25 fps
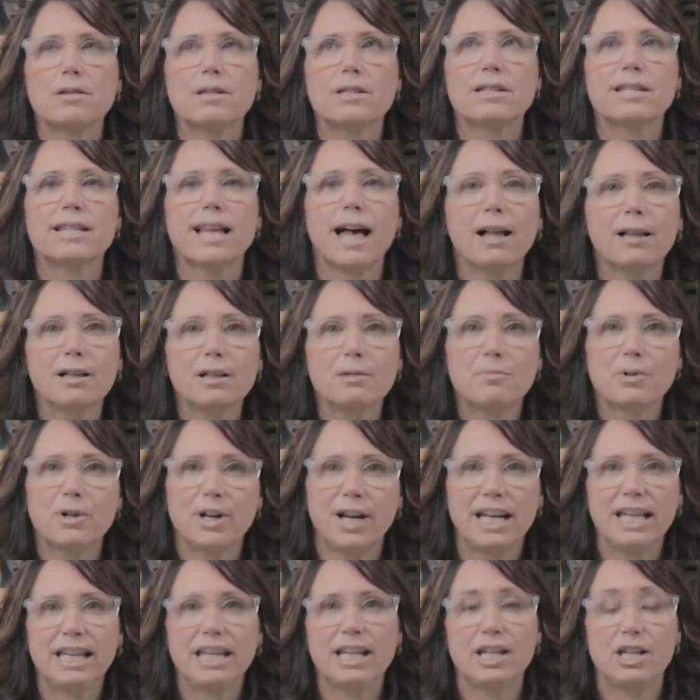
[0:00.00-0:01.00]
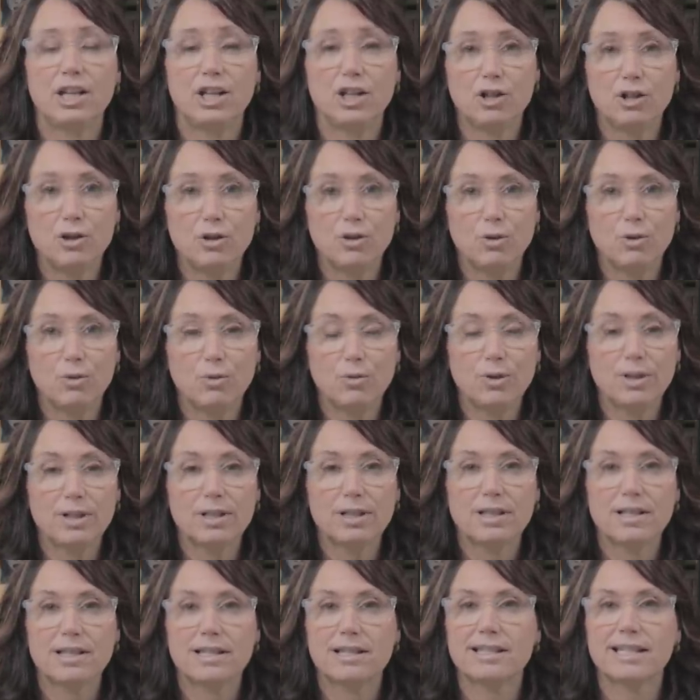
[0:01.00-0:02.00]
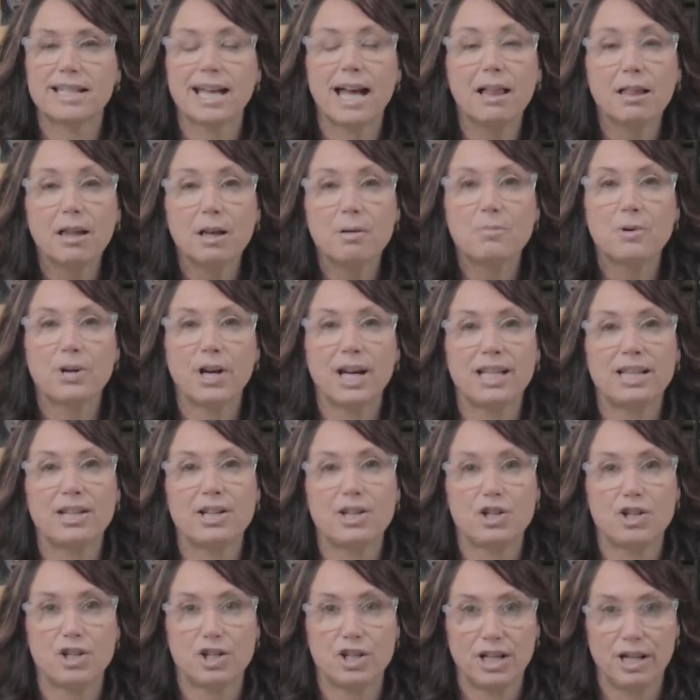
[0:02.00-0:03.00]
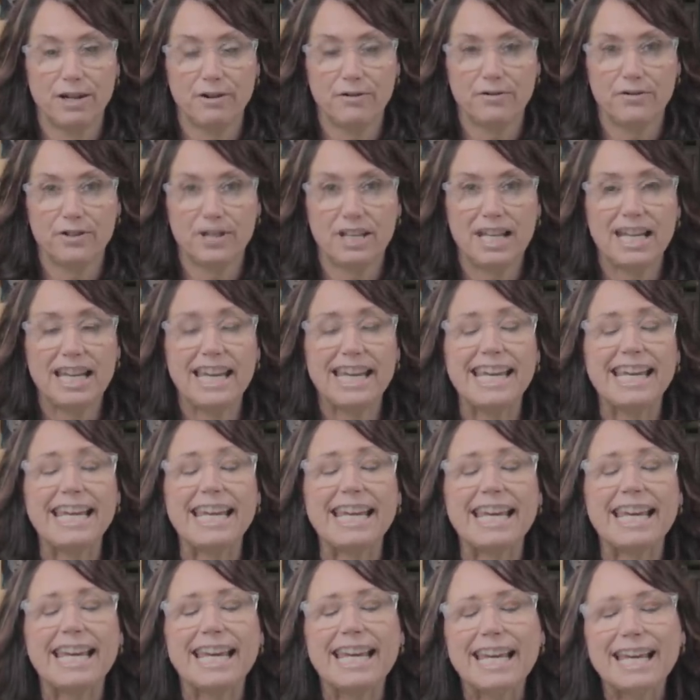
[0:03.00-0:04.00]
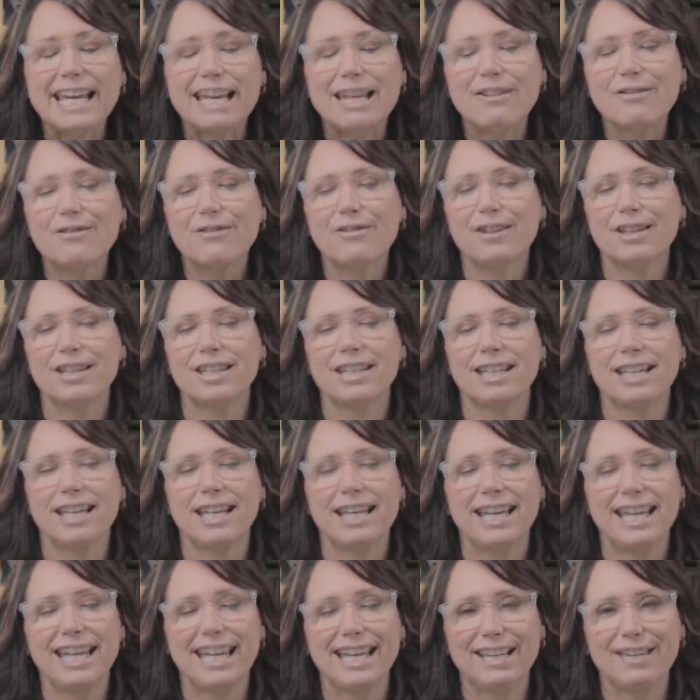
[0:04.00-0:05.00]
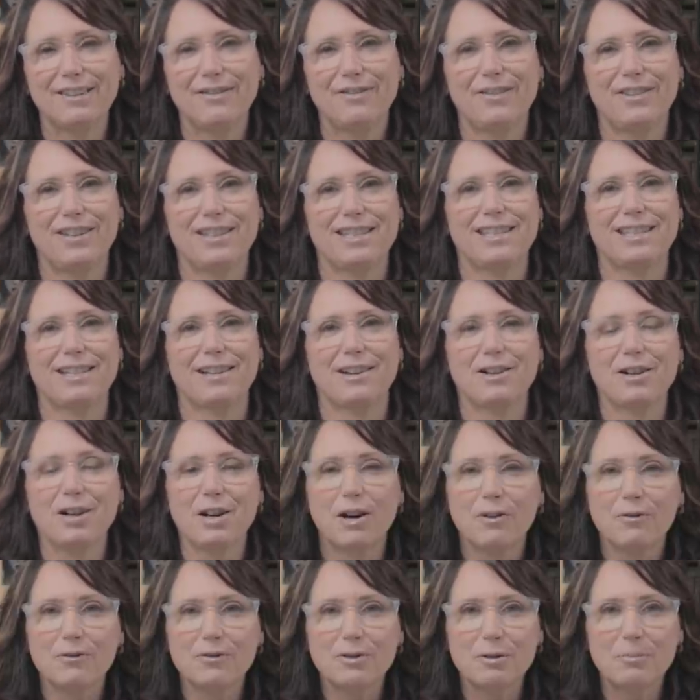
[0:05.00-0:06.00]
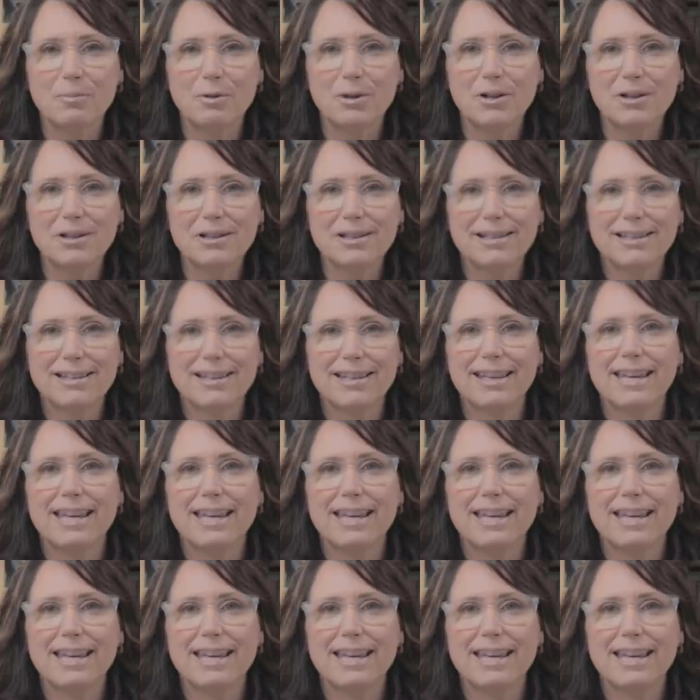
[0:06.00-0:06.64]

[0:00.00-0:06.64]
Celebrate the new, celebrate the shift, even if it's uncomfortable,